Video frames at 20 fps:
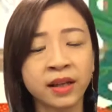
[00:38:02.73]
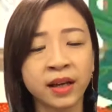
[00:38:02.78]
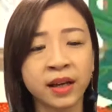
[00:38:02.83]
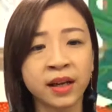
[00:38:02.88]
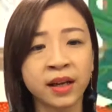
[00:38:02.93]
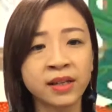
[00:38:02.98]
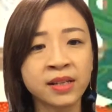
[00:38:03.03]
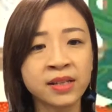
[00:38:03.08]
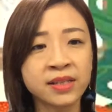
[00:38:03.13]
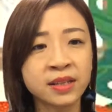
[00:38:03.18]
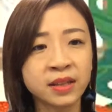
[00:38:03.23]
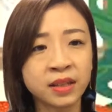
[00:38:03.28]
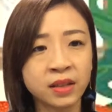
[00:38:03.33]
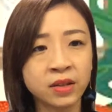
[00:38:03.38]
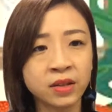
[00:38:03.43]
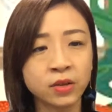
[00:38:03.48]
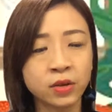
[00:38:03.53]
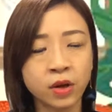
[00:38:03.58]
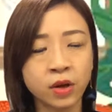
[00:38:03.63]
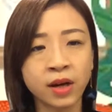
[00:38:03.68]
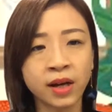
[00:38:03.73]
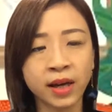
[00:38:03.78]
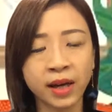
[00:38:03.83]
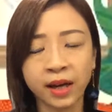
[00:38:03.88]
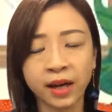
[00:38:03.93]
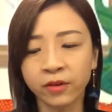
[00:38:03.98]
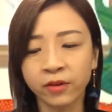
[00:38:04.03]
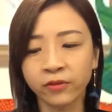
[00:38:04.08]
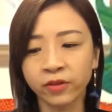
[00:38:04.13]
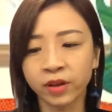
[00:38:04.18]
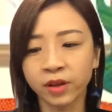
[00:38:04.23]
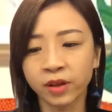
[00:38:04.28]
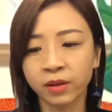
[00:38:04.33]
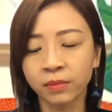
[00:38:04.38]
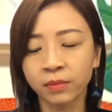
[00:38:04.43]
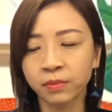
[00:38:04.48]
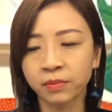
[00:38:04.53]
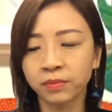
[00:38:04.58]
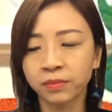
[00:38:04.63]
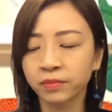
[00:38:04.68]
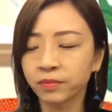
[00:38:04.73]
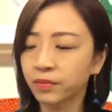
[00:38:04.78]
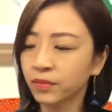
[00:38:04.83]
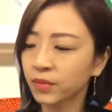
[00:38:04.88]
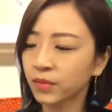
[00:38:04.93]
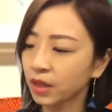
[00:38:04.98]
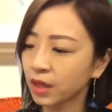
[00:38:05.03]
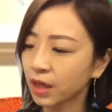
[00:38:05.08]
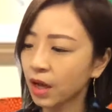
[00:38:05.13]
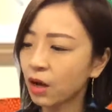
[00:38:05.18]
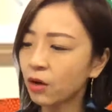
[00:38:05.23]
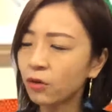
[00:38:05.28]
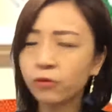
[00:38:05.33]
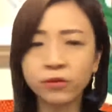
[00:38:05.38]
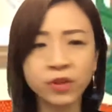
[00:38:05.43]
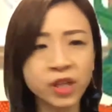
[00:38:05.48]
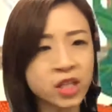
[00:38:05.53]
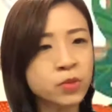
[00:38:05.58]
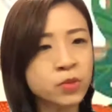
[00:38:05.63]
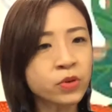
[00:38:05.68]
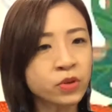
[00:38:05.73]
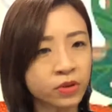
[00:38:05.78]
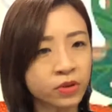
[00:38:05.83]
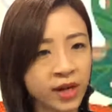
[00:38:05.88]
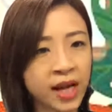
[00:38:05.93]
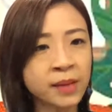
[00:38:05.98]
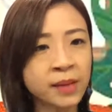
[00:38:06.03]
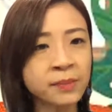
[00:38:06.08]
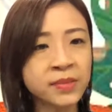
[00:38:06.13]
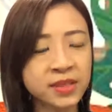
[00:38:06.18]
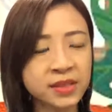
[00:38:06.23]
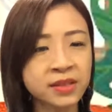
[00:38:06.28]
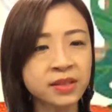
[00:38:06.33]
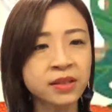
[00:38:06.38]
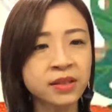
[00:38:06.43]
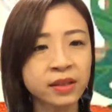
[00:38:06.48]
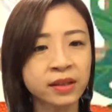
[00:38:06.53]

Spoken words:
I understand you all have outreach programs.